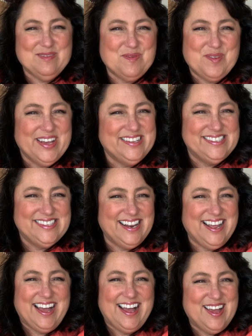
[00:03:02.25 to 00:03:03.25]
of ones
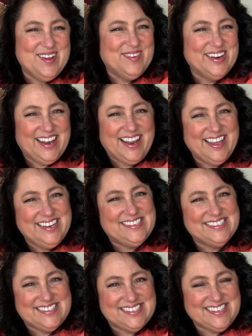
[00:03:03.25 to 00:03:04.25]
that I would like
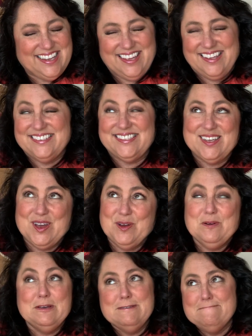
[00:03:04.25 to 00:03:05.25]
to see.
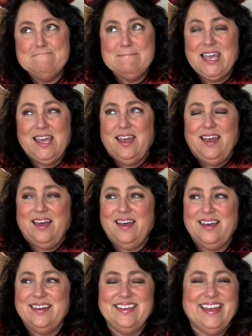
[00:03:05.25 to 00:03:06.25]
So
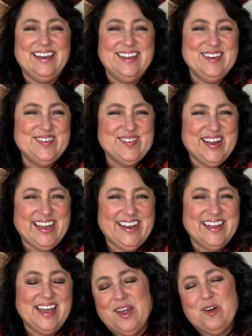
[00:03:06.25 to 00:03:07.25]
at any
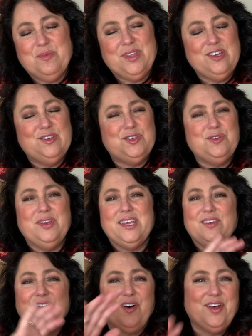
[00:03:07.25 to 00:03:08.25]
rate, I hope that you tune
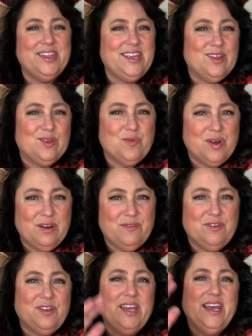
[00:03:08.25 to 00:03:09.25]
in to all the other
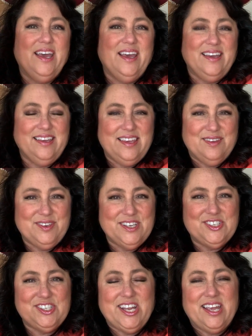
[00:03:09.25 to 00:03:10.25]
wonderful gift
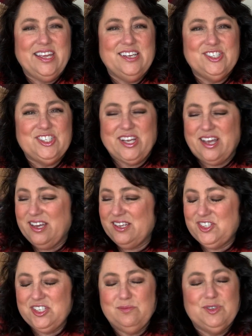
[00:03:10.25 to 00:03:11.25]
exchange
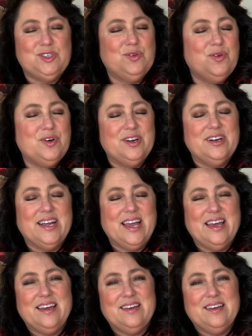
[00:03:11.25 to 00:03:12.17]
Jim Shore